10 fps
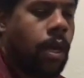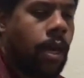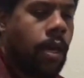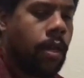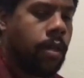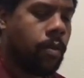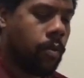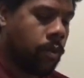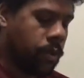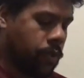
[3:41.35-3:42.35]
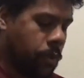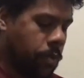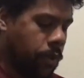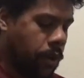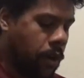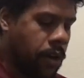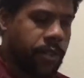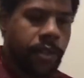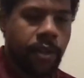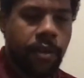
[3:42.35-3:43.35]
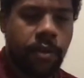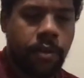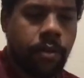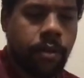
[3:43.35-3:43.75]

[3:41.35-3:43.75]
and we're going to start putting cards in here.